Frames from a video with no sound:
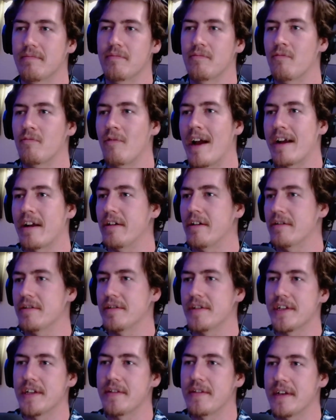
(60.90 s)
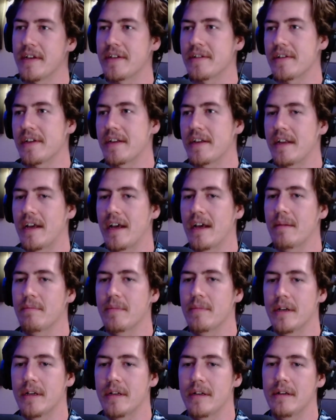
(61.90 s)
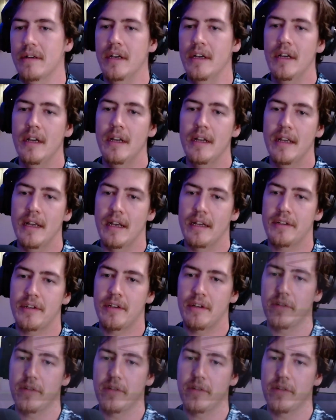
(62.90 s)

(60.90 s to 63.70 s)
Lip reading: records and things like that. But yeah, so